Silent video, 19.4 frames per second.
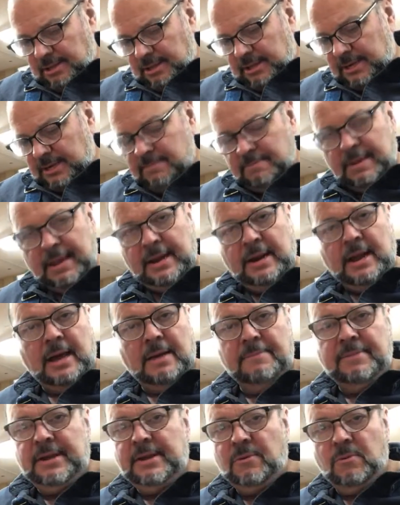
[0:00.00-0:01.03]
and it may not
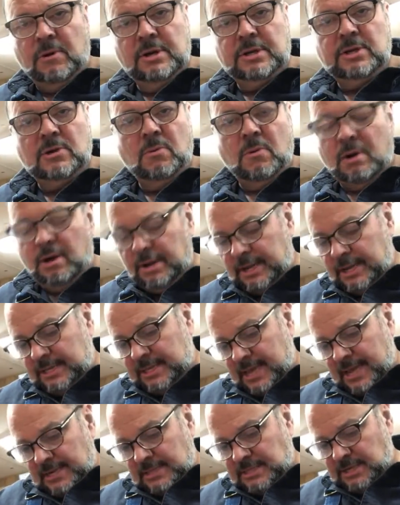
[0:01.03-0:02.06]
be one you want at
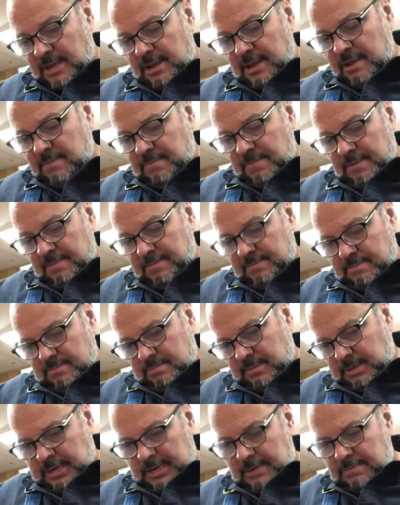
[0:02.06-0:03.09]
that time,
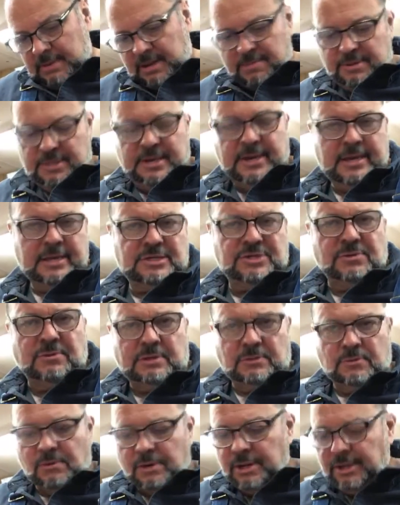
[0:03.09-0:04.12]
and maybe the next
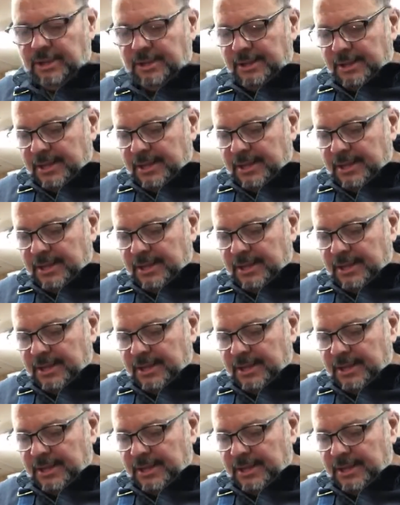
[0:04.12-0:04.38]
one will.